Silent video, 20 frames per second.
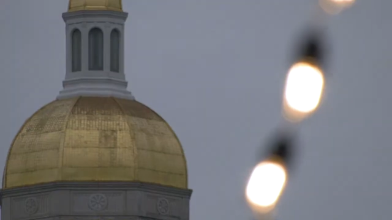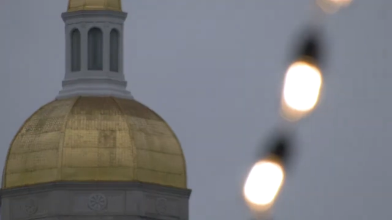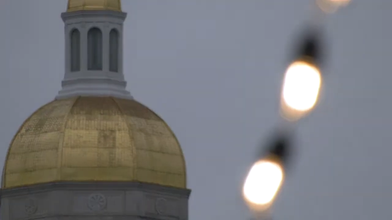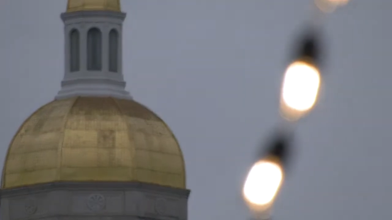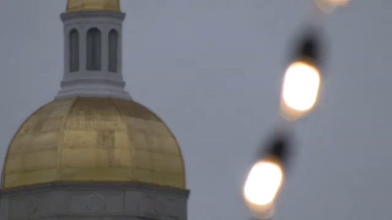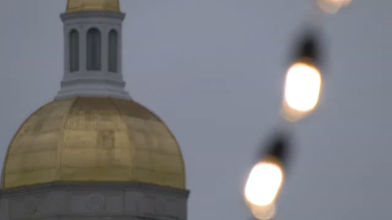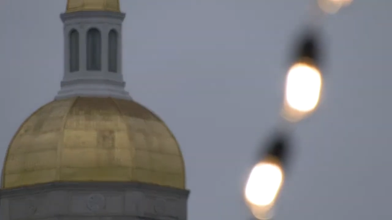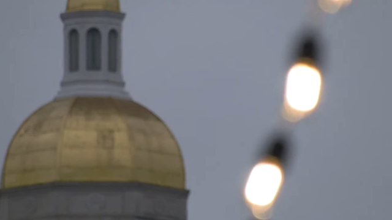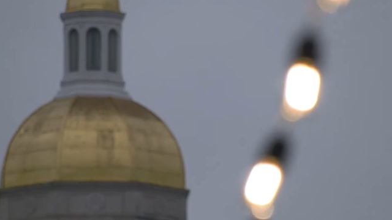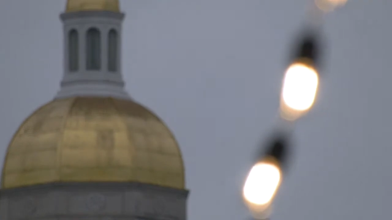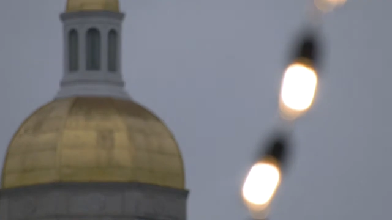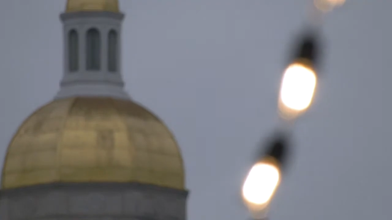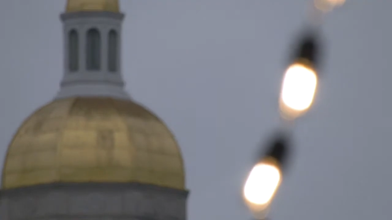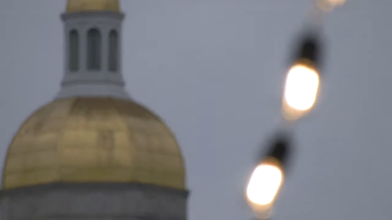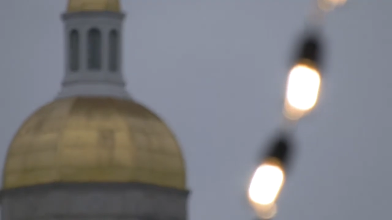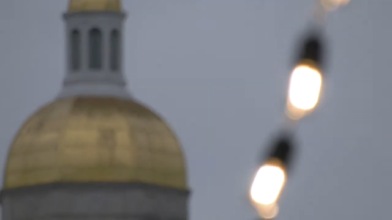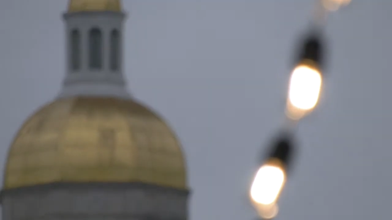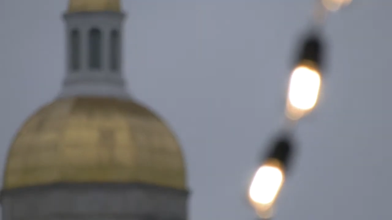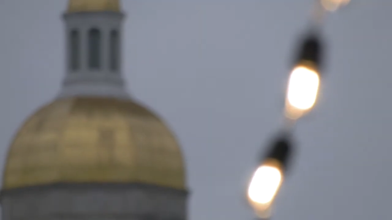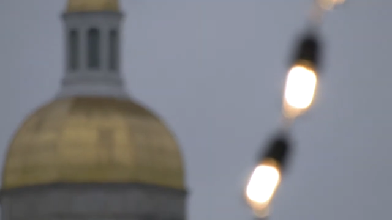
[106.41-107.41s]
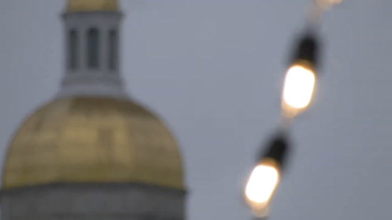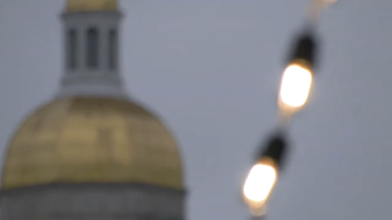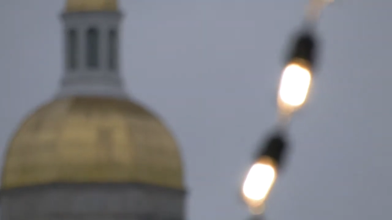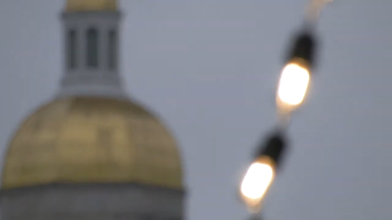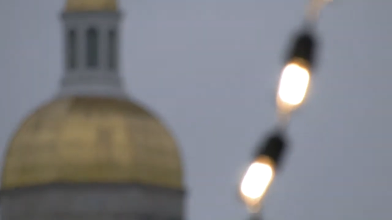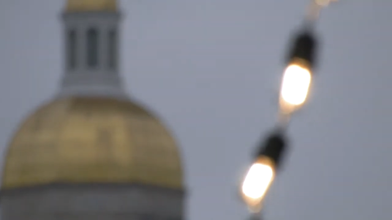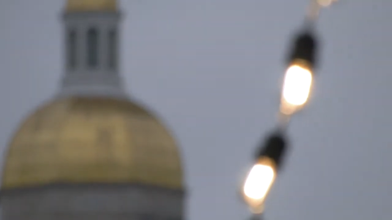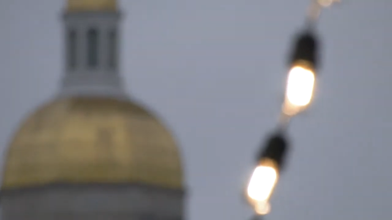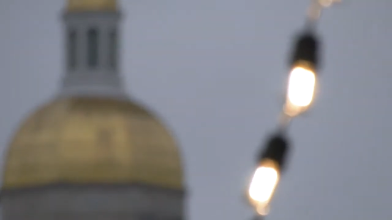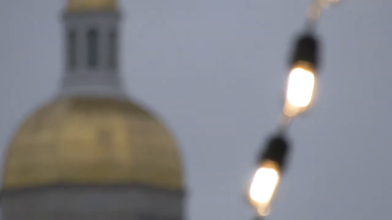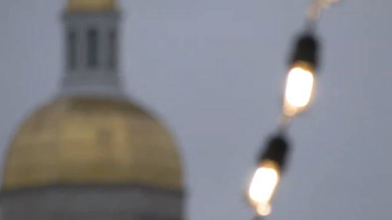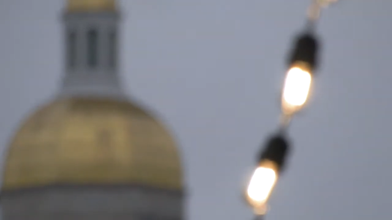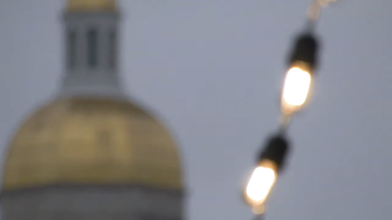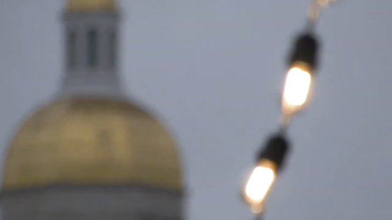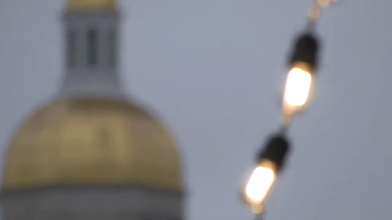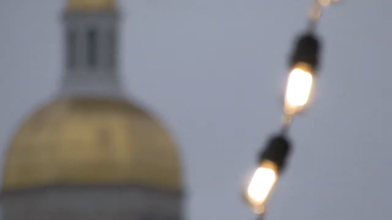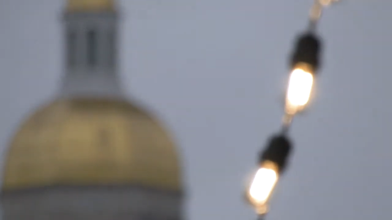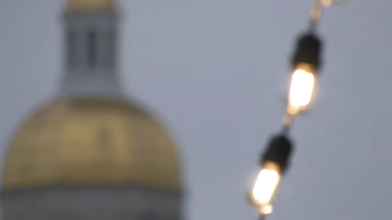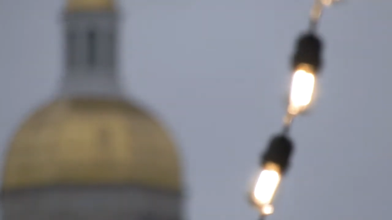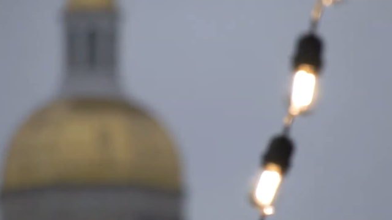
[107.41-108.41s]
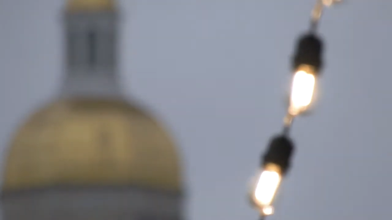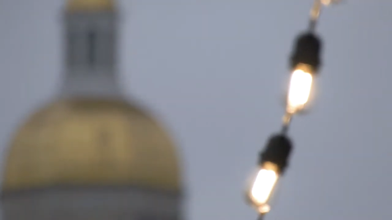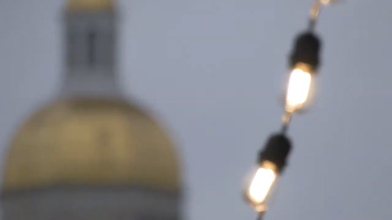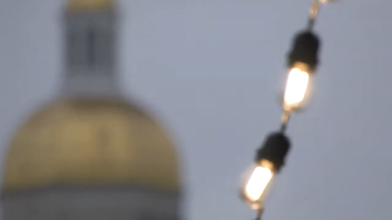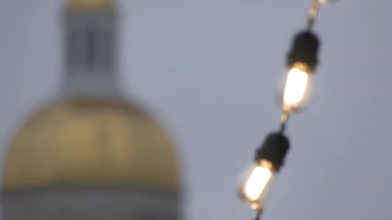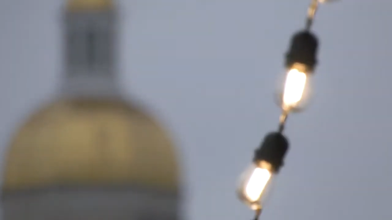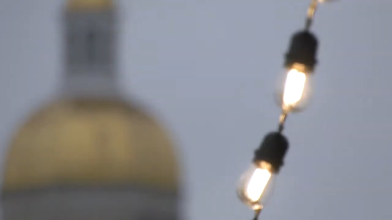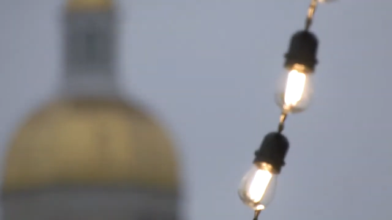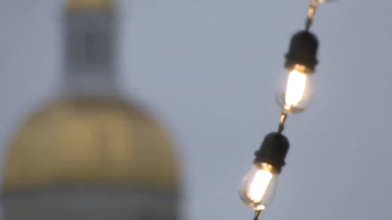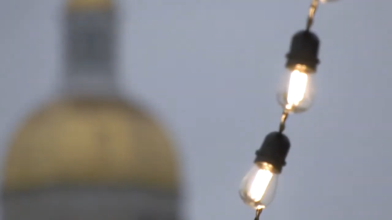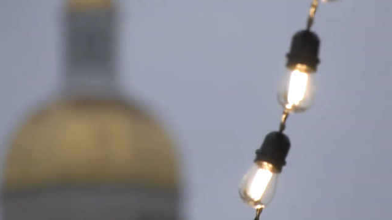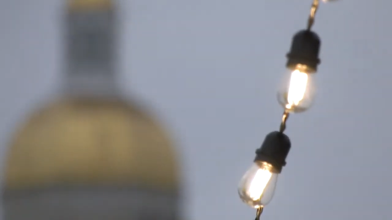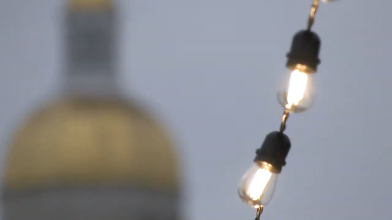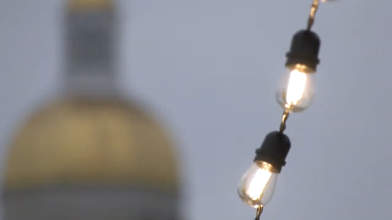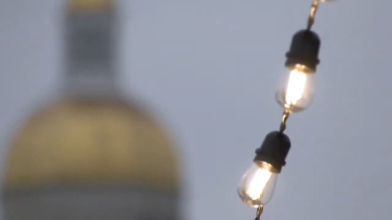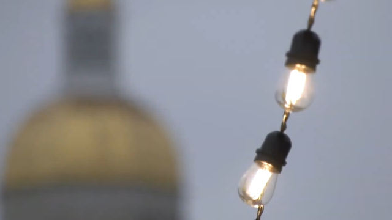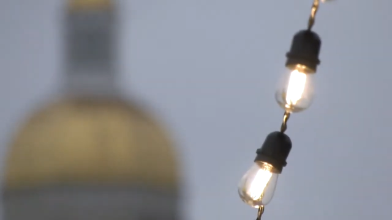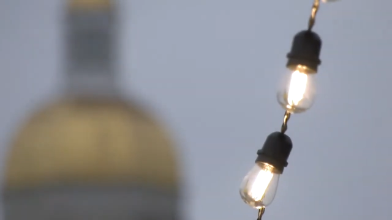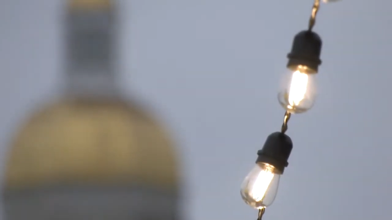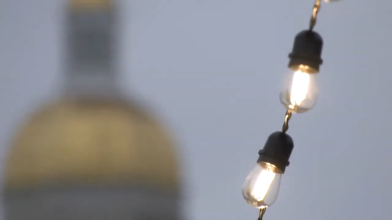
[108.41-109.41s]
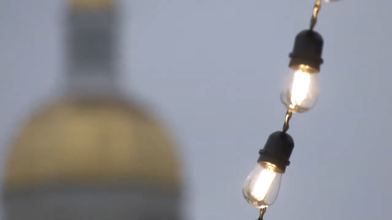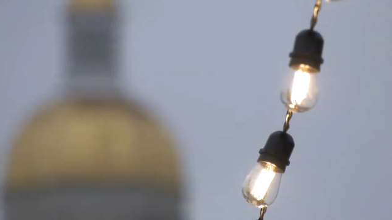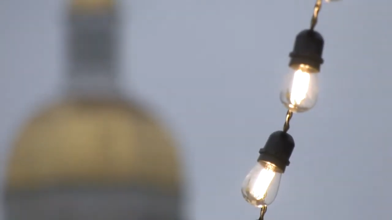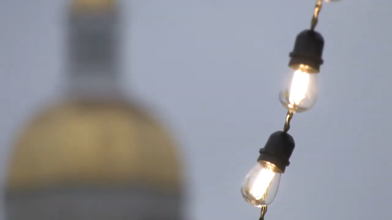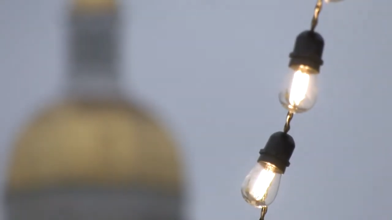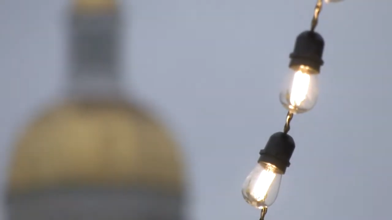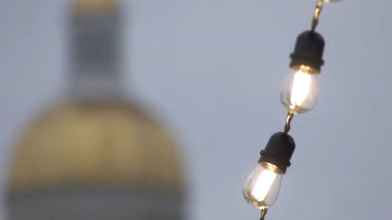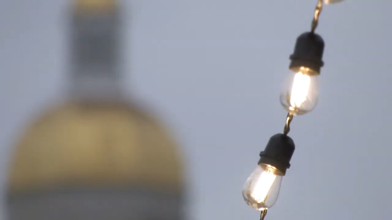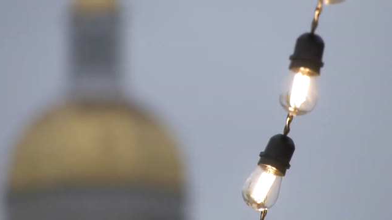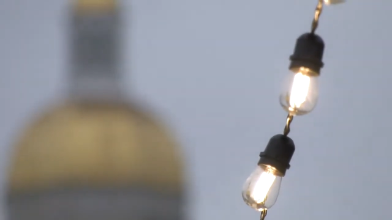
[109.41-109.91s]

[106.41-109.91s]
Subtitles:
No face is visible, so there are no lips to read.